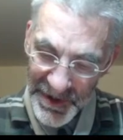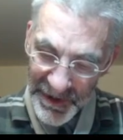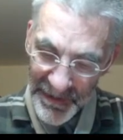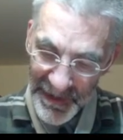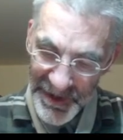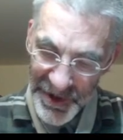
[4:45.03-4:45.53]

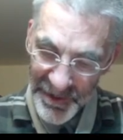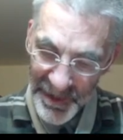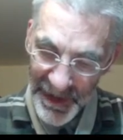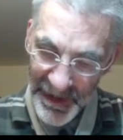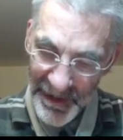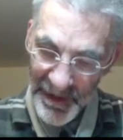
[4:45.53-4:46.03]
Sorry, that should
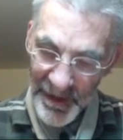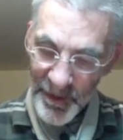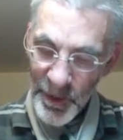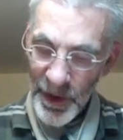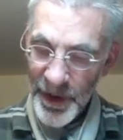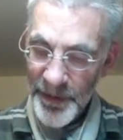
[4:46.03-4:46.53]
be a
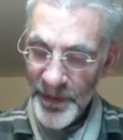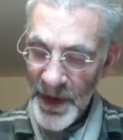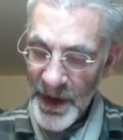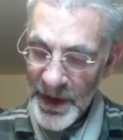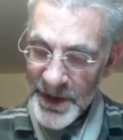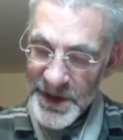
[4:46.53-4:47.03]
y.
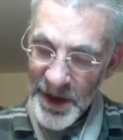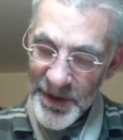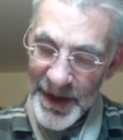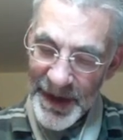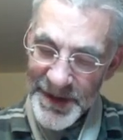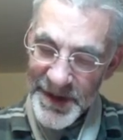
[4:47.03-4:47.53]
So
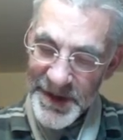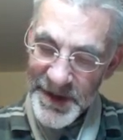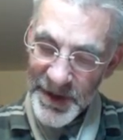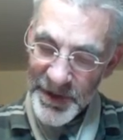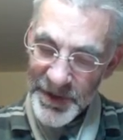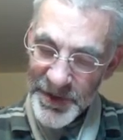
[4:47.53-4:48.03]
it has a
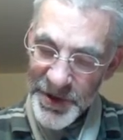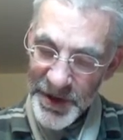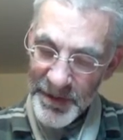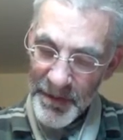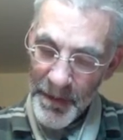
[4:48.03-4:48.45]
solution.